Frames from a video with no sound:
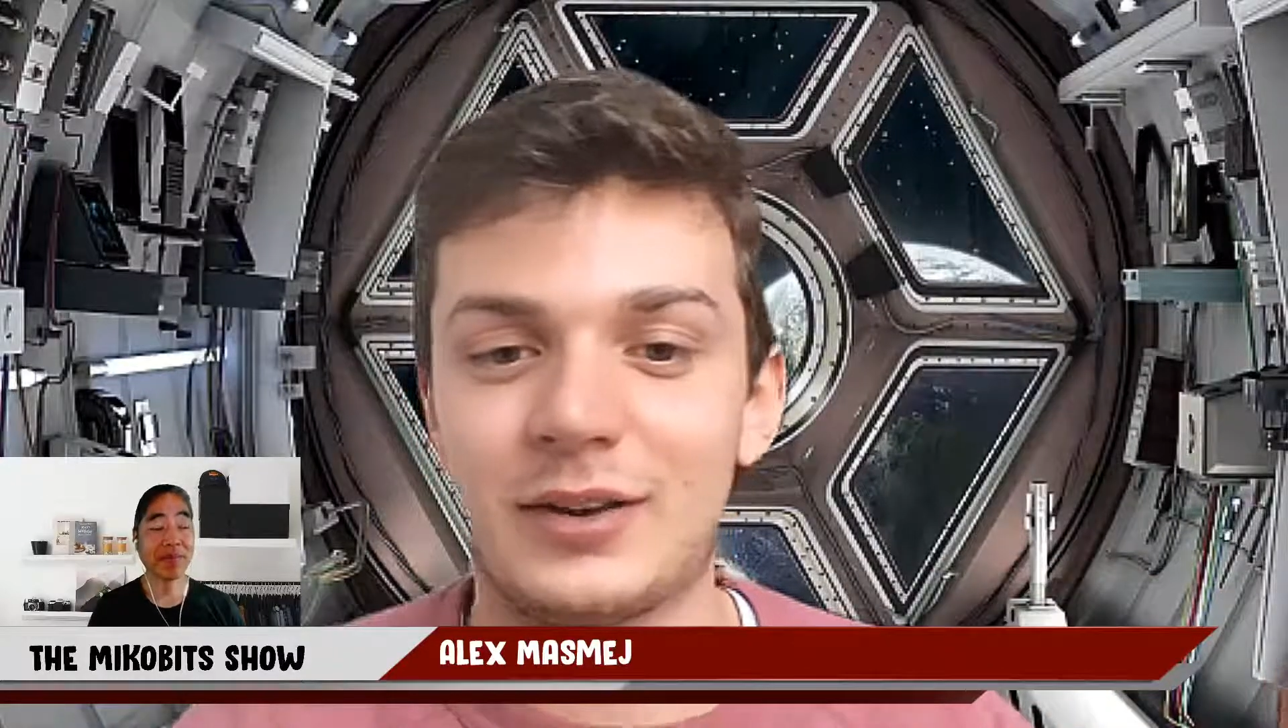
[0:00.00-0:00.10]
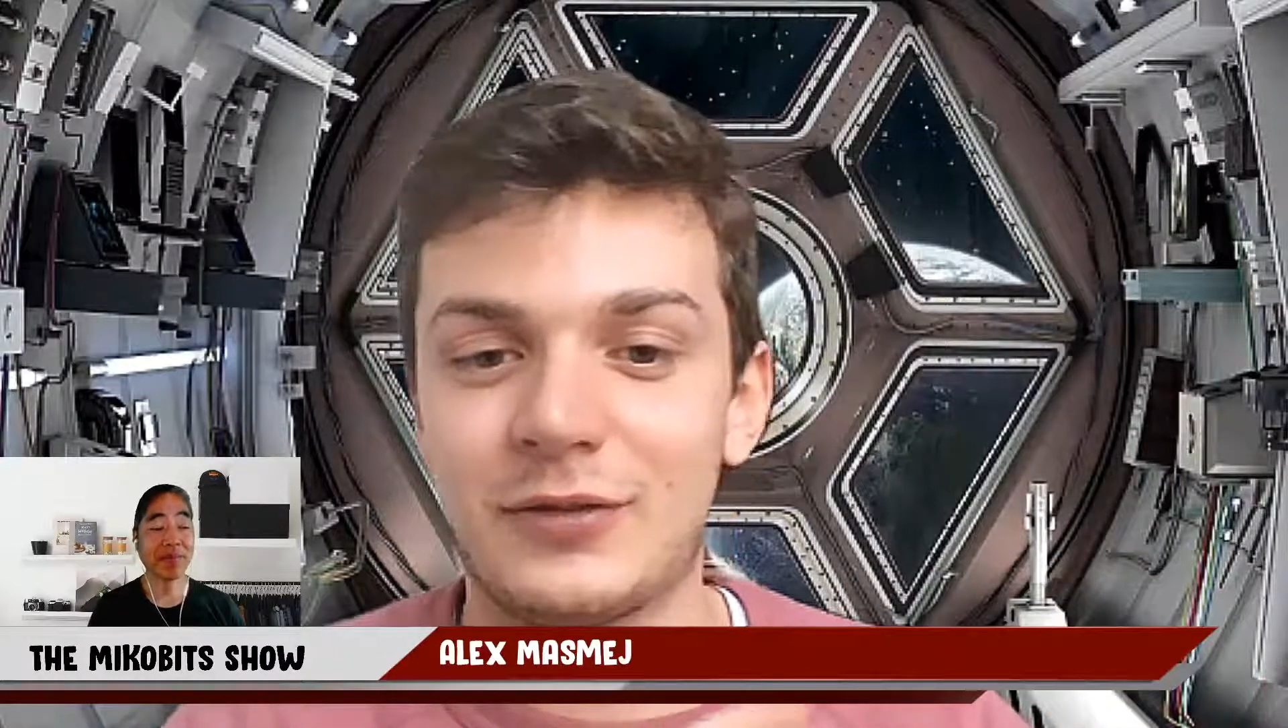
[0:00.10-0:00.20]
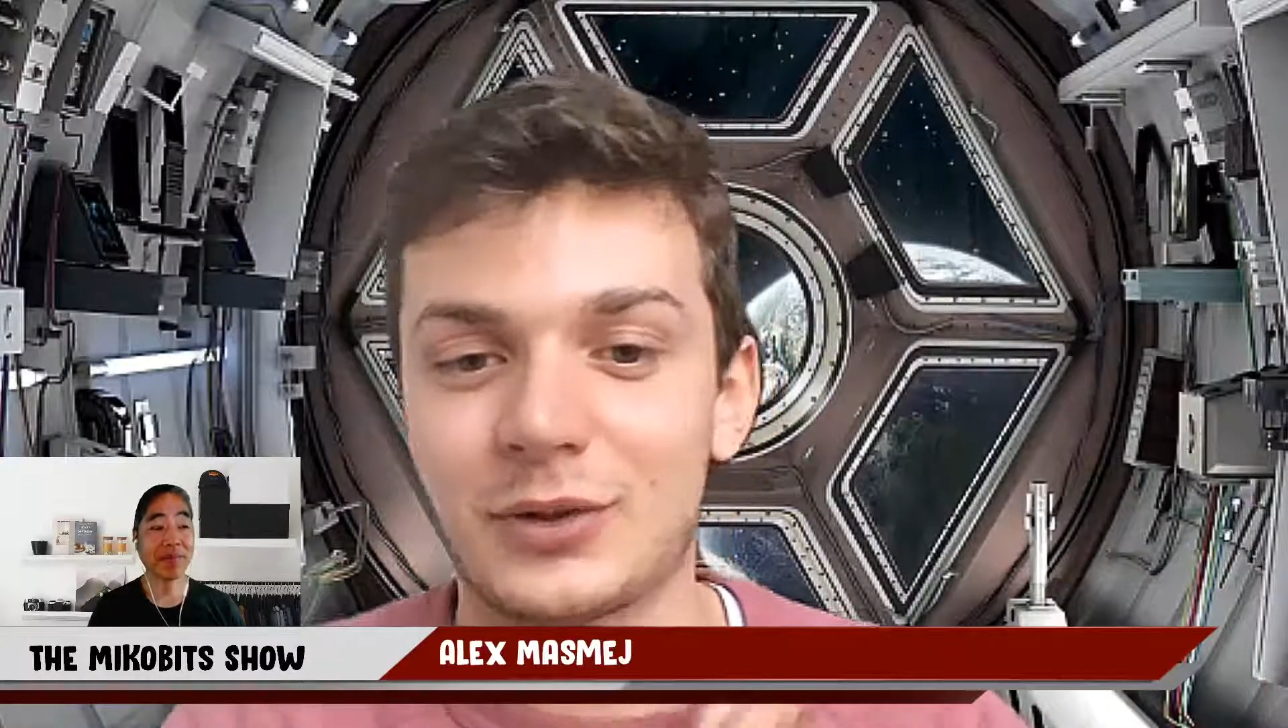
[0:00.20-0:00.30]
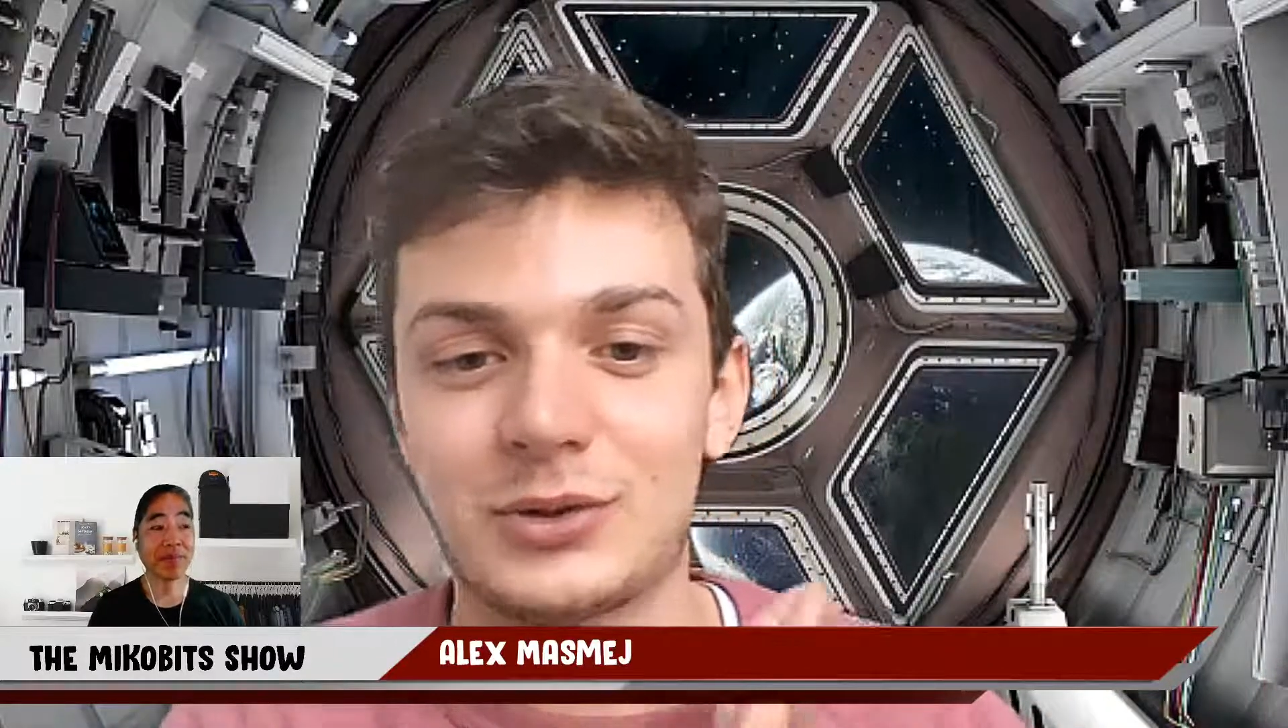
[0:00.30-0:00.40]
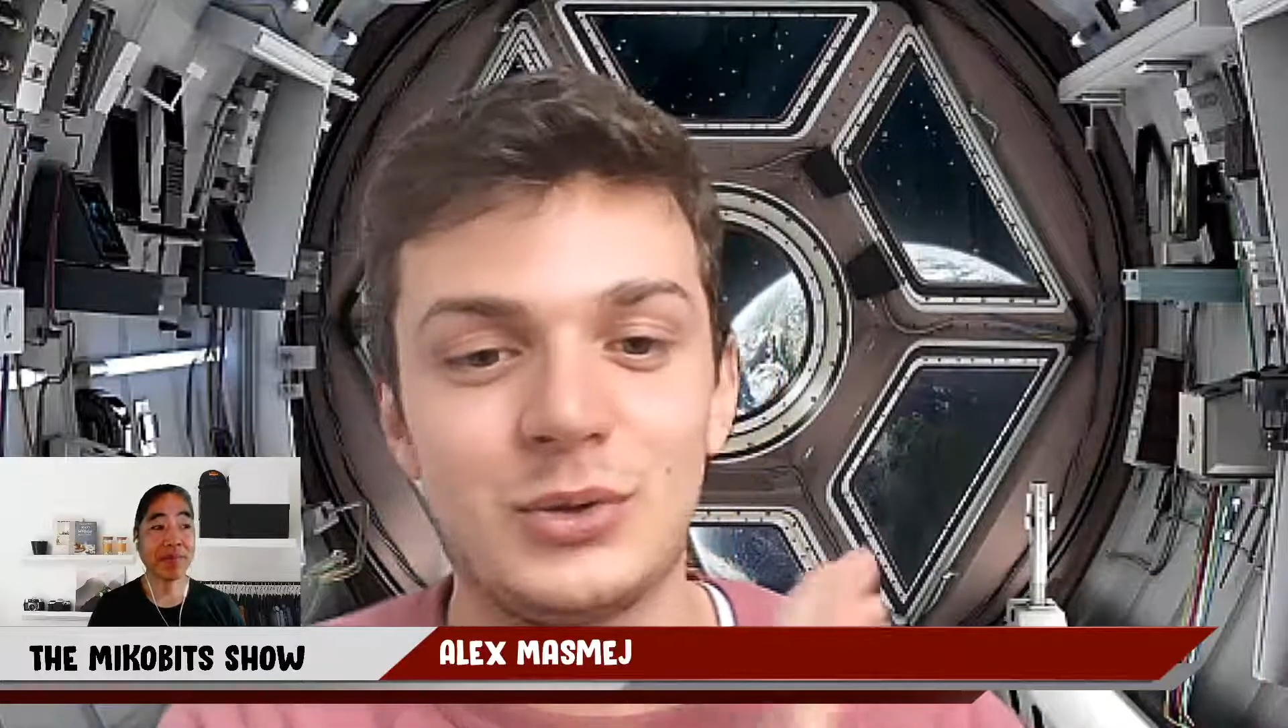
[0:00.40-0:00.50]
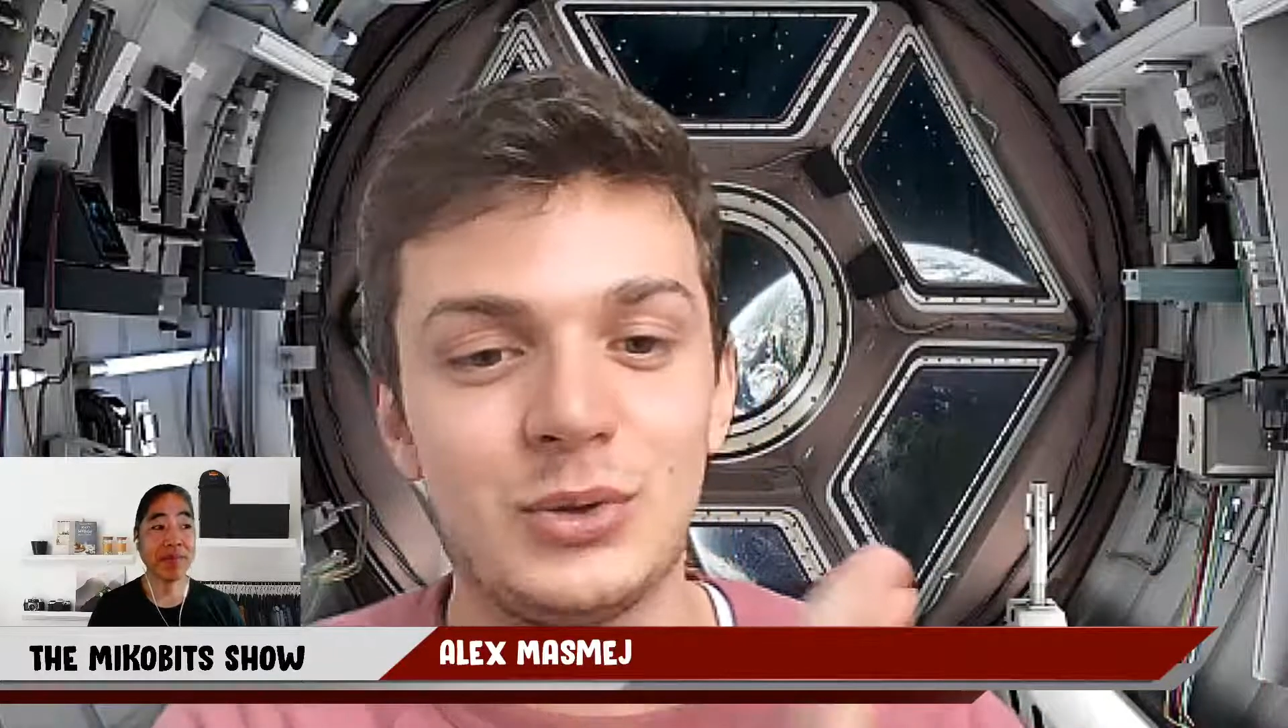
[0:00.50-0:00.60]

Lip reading: for 2